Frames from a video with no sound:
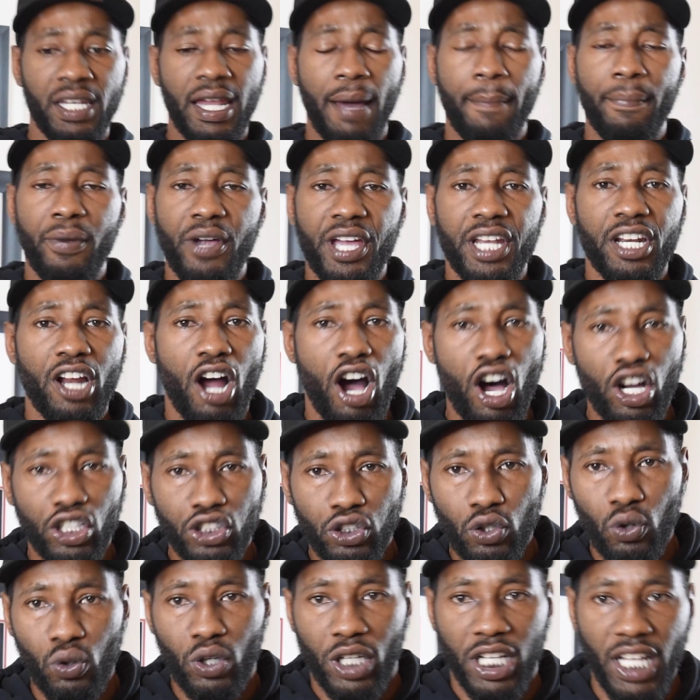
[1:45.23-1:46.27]
Now, Brandon
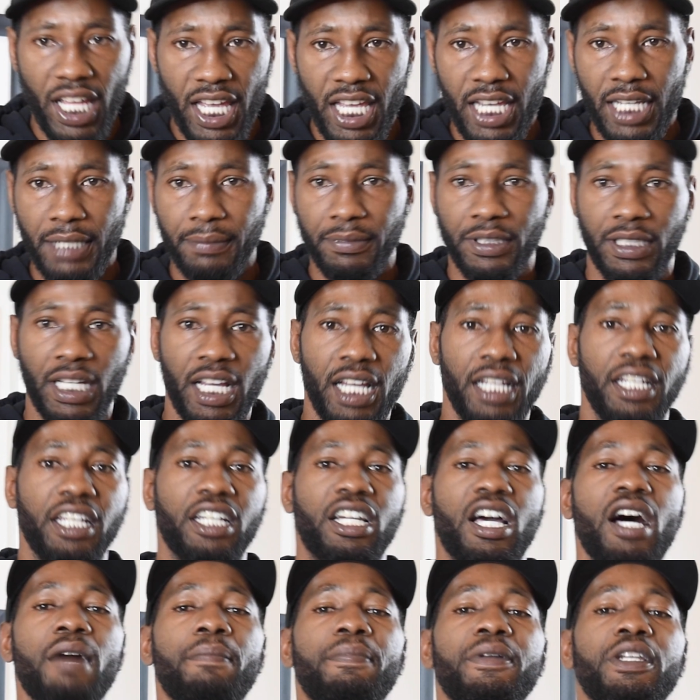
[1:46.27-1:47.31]
also claims the
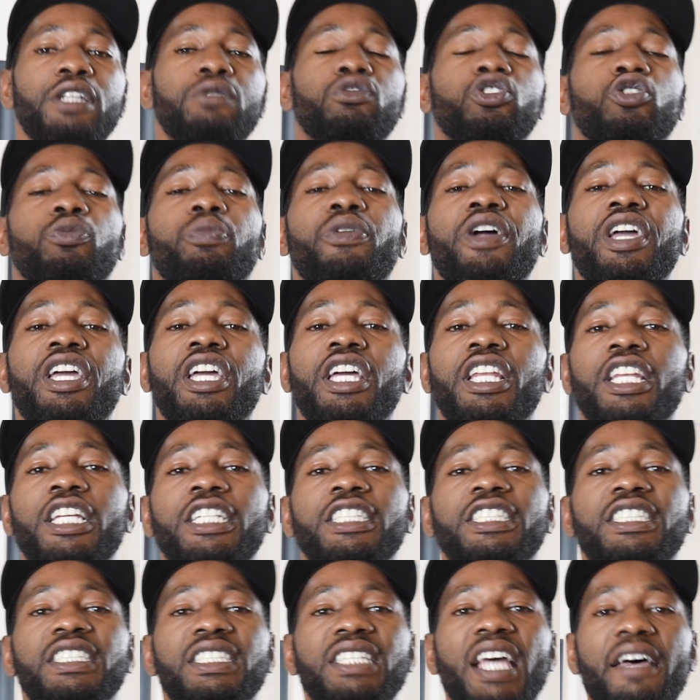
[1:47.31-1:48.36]
company was bringing in
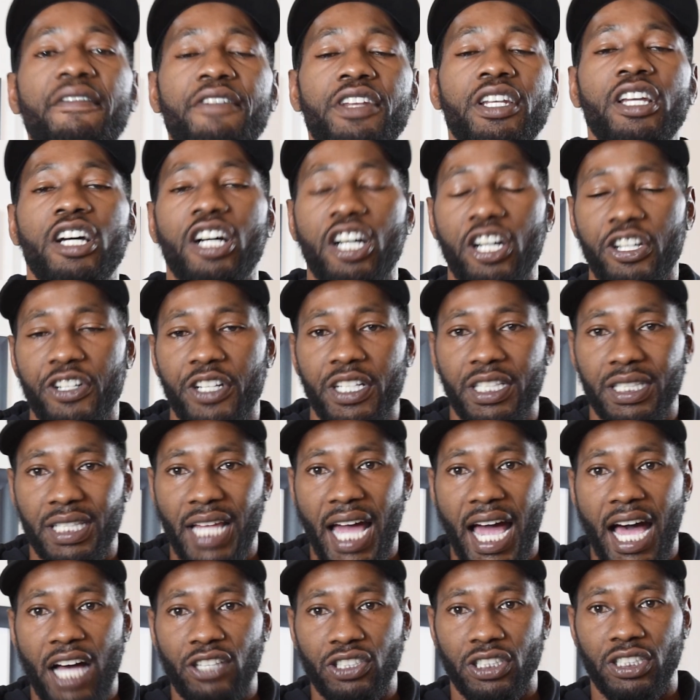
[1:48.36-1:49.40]

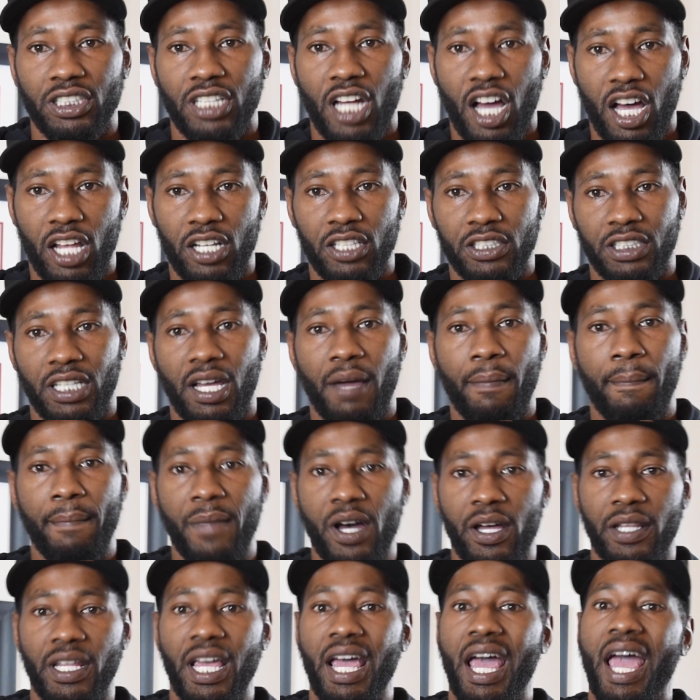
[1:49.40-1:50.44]
$700,000 a
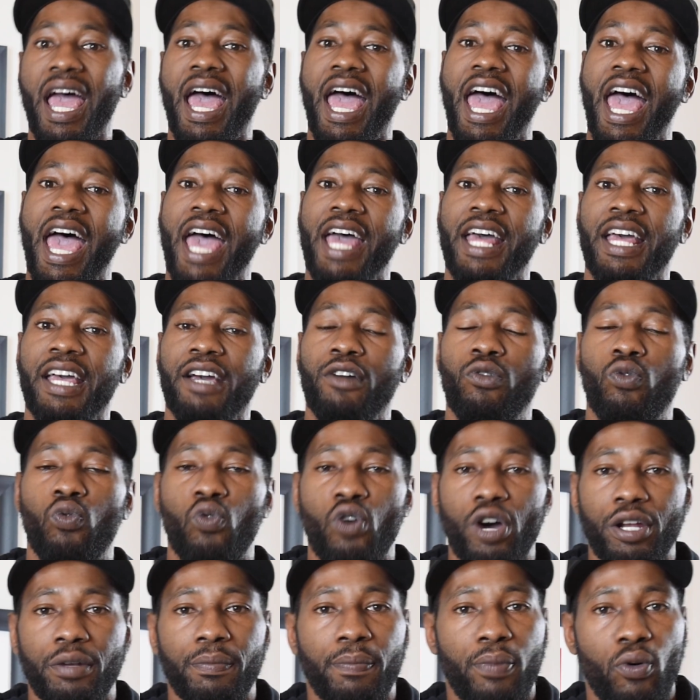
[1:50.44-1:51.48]
month at
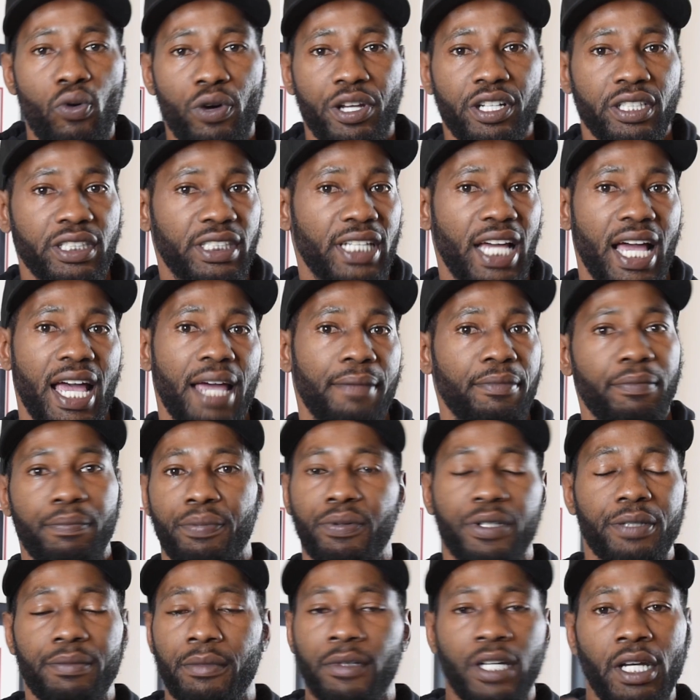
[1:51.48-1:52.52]
one point of time,
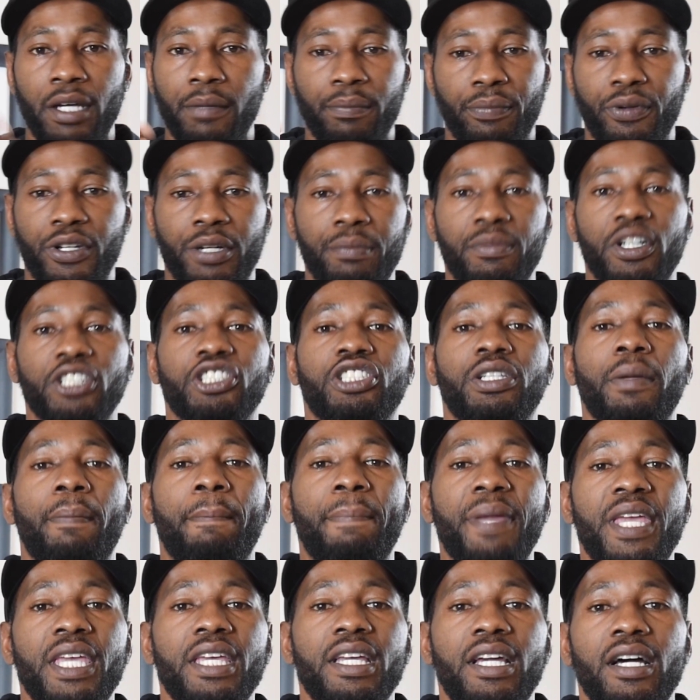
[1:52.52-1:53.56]
pretty much the
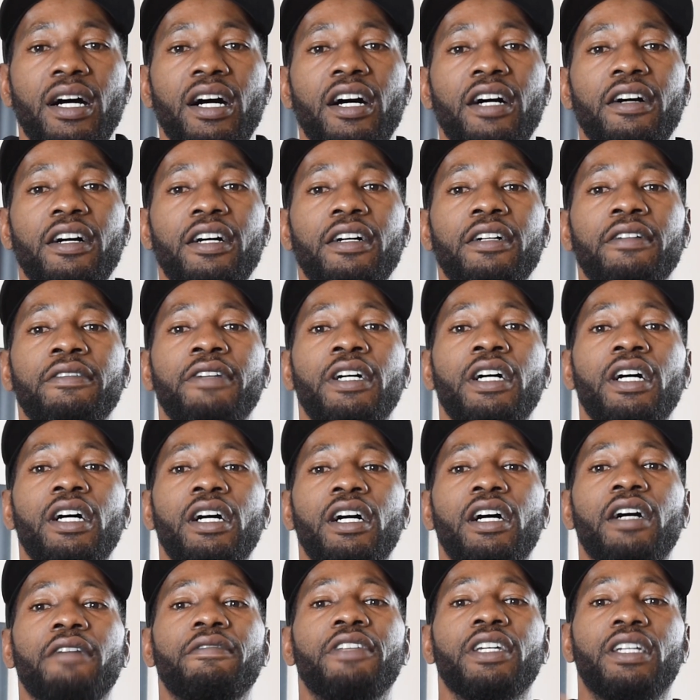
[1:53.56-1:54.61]
peak of
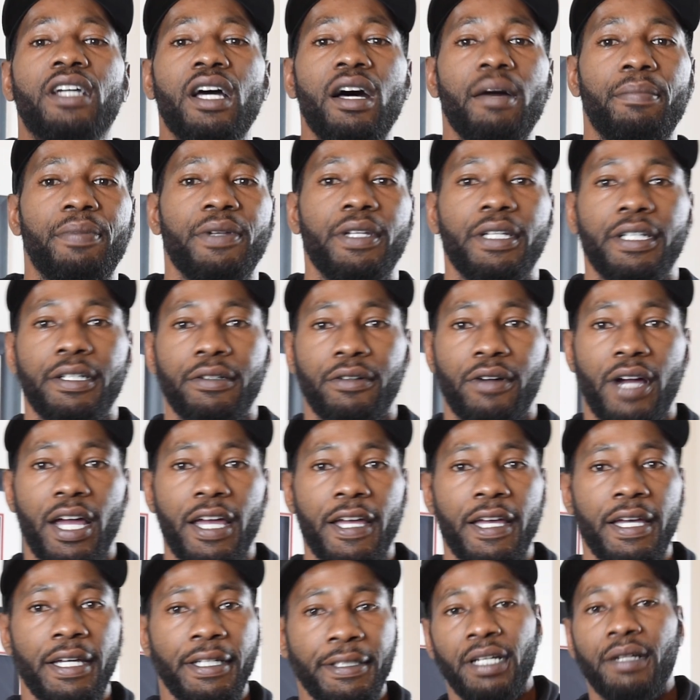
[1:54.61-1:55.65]
the company, right?
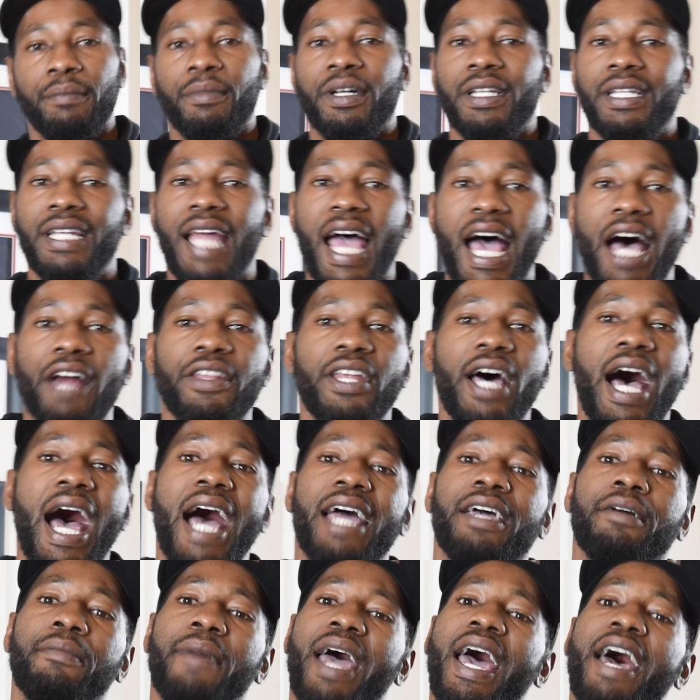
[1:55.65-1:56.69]
But now the I
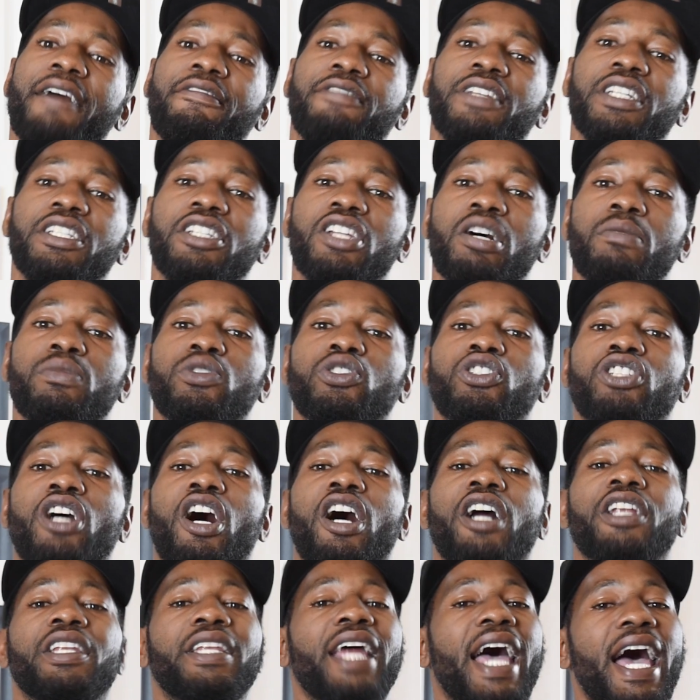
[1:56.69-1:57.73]
Am Athlete numbers
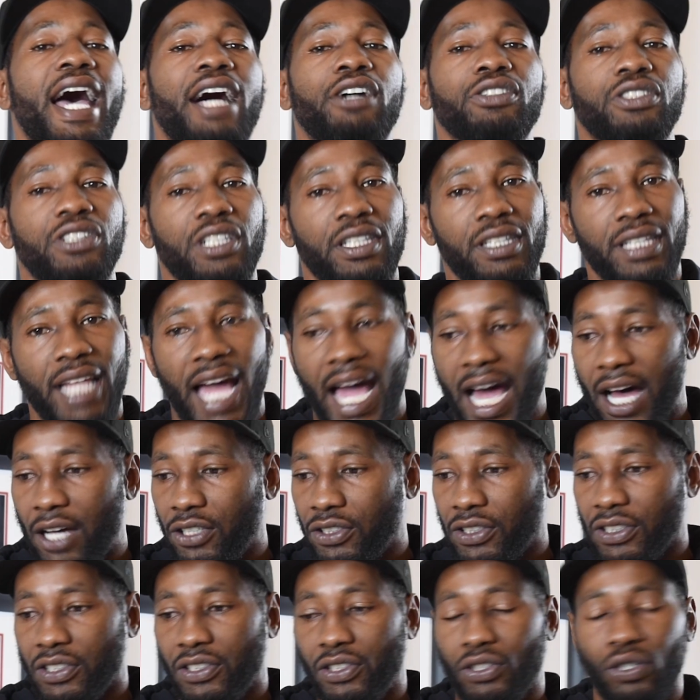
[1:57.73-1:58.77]
are down to
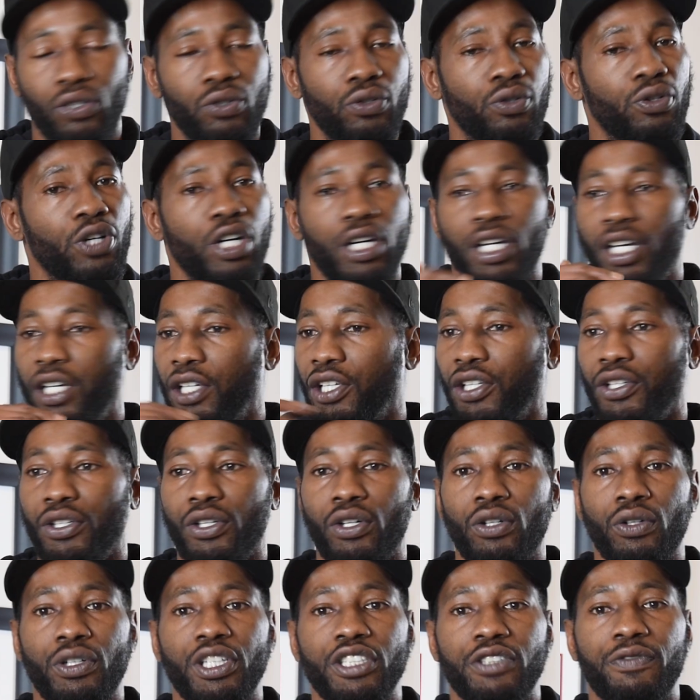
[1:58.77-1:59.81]
thousands. So,
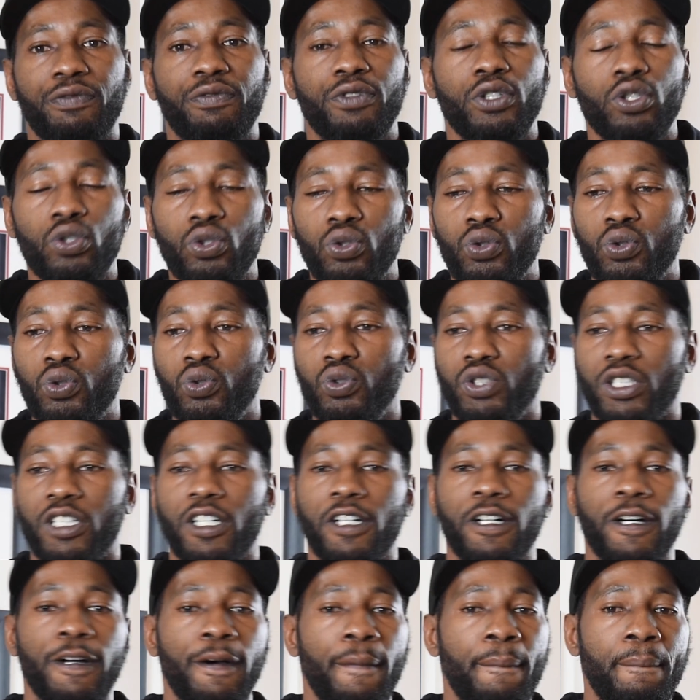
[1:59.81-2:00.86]
his views,
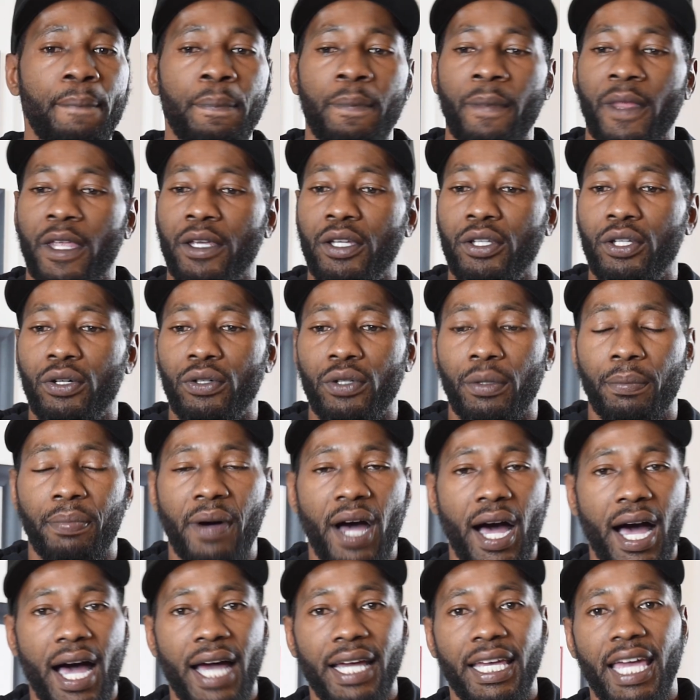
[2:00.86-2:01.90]
the
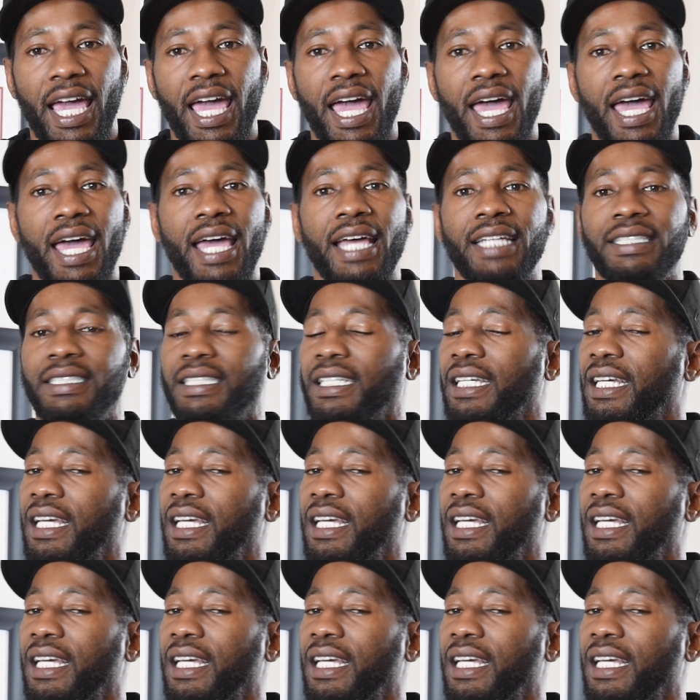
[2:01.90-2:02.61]
podcast,